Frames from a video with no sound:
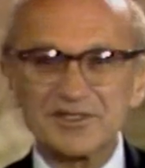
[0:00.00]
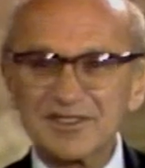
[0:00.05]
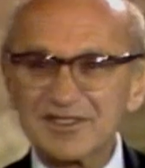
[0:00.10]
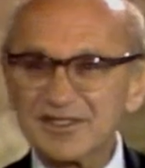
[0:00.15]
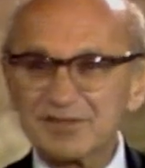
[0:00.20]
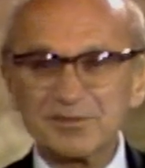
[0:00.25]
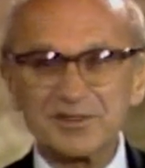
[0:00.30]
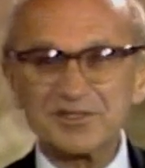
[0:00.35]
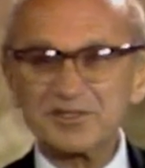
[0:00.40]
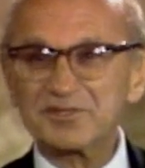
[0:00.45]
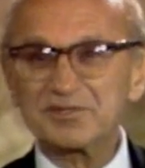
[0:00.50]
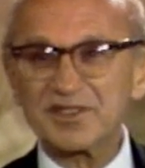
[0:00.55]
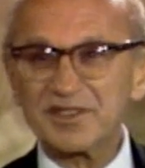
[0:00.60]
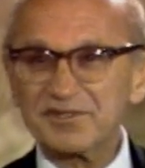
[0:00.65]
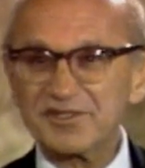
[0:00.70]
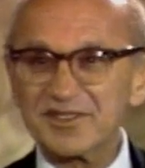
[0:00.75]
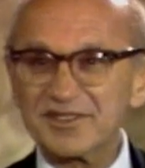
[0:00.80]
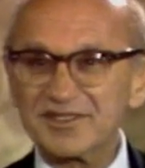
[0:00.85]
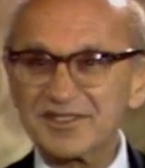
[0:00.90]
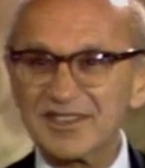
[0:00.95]
It's the most
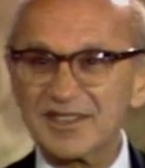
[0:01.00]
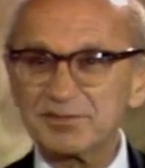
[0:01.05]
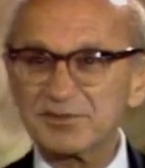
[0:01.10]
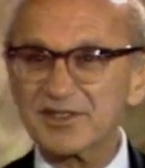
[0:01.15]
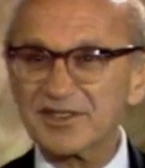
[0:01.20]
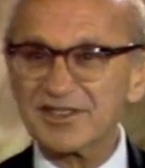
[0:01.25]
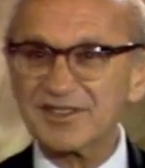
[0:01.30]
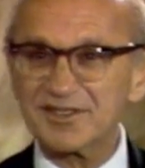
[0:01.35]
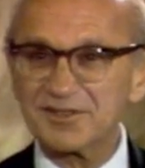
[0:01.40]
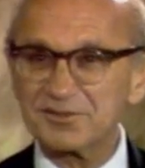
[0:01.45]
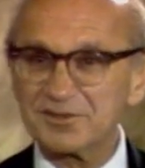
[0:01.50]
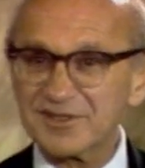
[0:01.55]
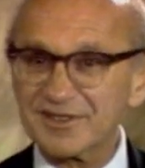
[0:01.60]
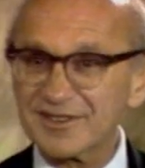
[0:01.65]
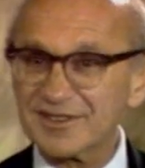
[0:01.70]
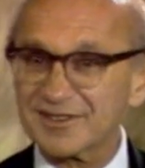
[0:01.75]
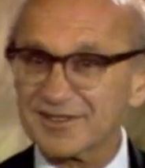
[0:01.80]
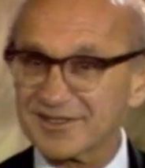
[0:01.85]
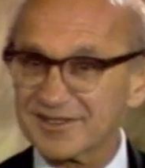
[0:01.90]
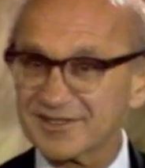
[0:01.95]
trivial subject in the
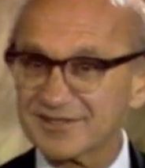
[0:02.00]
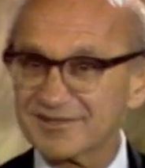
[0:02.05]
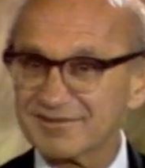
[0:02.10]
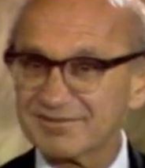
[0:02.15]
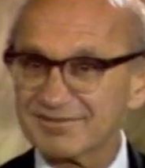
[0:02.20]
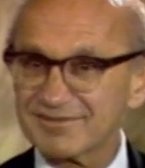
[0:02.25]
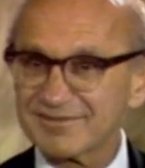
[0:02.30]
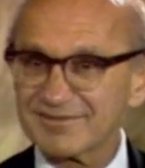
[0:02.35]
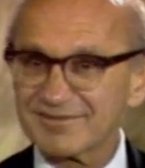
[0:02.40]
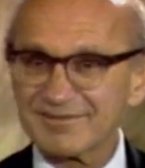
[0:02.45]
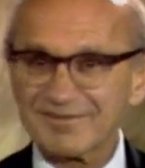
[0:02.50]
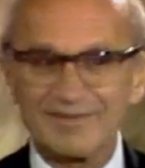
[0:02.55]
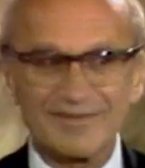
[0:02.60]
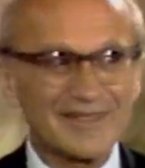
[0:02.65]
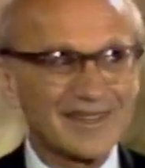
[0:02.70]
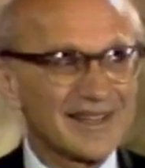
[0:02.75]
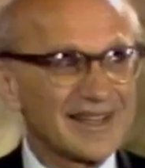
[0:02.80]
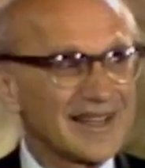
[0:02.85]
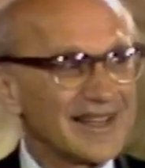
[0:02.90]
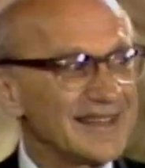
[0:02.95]
world.
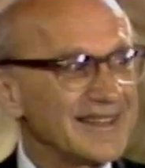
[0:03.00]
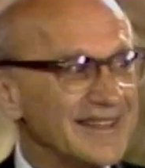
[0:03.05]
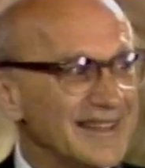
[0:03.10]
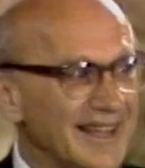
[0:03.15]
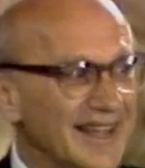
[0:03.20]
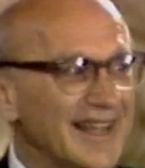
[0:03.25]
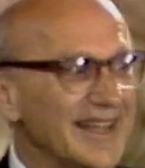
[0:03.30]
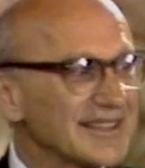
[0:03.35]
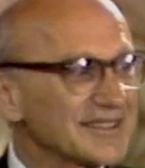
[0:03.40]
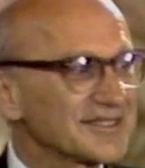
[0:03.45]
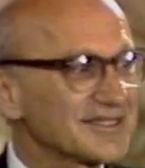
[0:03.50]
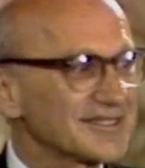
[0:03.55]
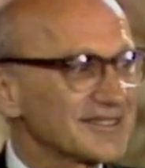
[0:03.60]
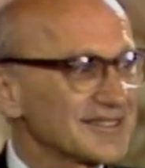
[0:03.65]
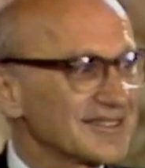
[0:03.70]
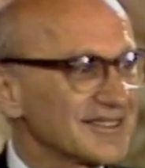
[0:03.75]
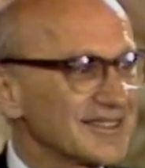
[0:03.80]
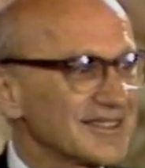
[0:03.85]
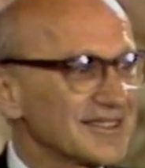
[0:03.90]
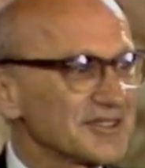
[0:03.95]
And yet,
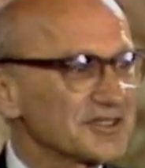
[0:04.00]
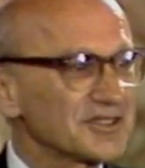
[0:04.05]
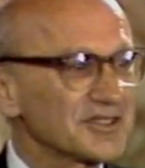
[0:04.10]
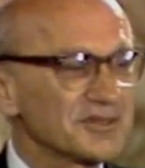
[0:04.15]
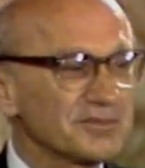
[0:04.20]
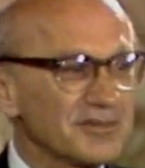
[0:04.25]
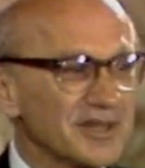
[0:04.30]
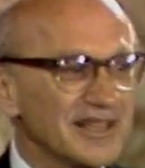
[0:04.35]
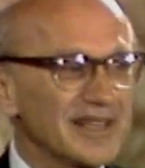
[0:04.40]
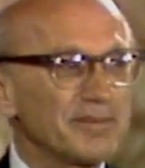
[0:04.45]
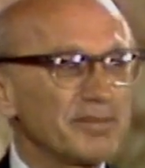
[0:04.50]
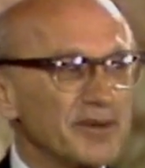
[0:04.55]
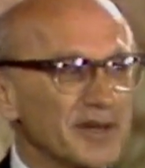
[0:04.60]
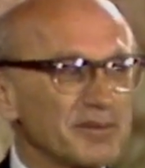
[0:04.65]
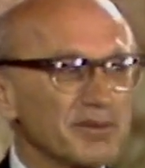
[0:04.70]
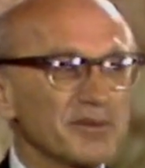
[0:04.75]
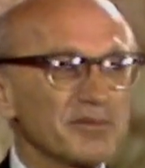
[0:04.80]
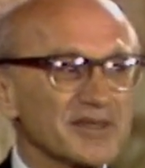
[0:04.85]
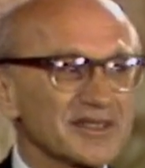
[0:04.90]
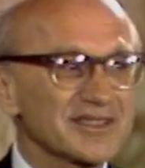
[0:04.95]
so many
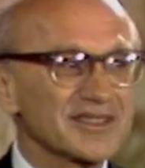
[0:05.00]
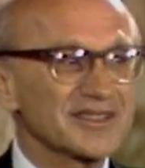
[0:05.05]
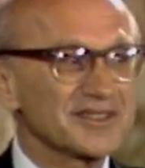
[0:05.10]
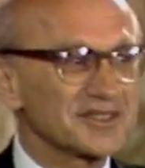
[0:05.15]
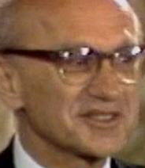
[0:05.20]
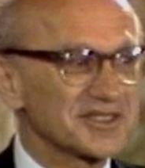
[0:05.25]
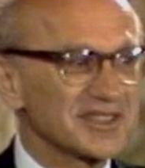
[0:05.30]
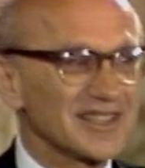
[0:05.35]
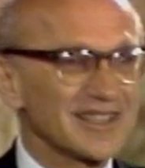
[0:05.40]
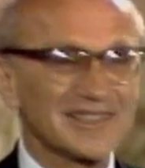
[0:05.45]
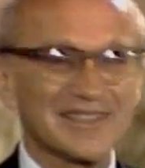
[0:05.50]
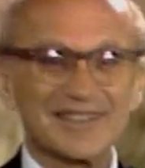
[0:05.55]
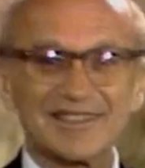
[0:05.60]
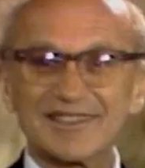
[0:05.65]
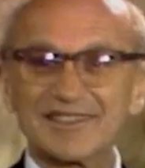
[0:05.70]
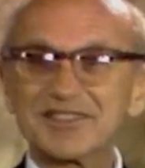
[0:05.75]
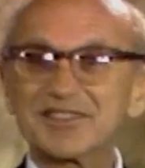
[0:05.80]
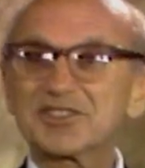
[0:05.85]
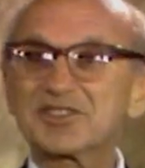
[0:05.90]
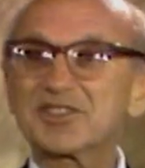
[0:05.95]
people misunderstand it, and
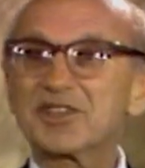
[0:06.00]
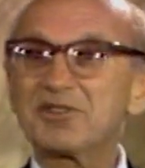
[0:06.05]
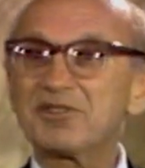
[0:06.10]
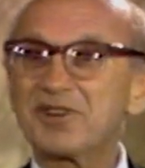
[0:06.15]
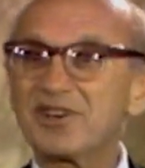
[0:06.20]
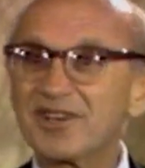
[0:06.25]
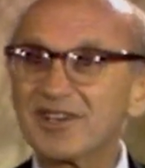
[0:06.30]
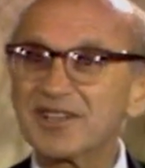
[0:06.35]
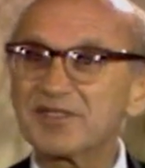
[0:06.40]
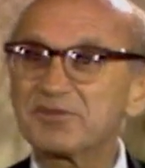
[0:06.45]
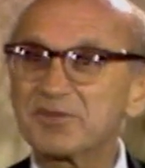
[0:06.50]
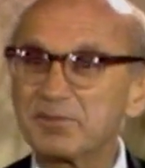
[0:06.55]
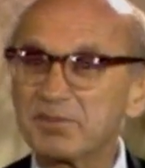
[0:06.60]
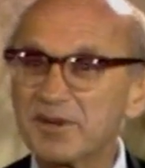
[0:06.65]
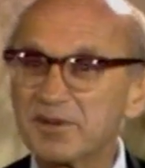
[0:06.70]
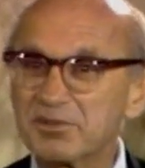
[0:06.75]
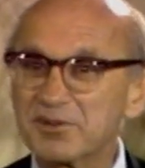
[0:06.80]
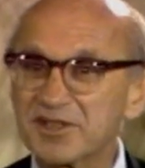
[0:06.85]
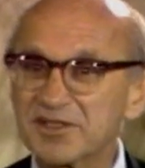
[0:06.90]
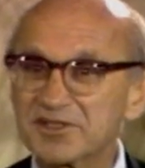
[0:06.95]
it's so hard for
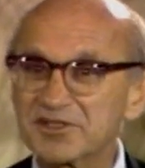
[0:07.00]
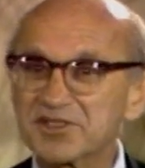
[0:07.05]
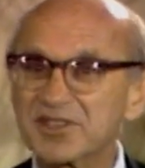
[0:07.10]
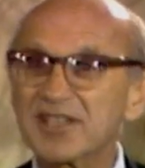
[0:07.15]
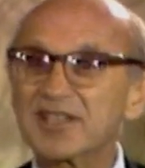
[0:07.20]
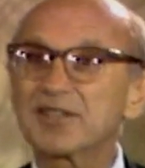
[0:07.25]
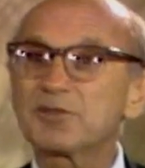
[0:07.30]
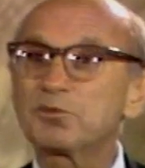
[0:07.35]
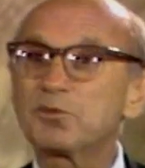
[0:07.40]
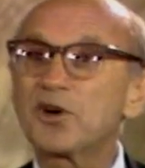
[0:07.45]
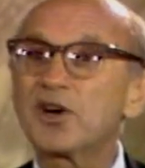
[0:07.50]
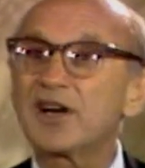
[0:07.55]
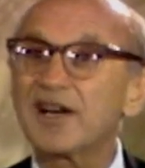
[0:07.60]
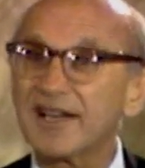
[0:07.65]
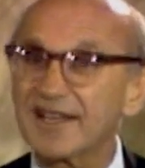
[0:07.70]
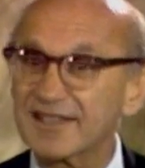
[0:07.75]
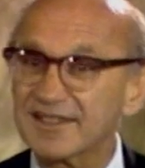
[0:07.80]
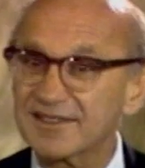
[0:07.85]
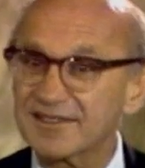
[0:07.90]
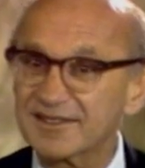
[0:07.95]
people to understand it. Why?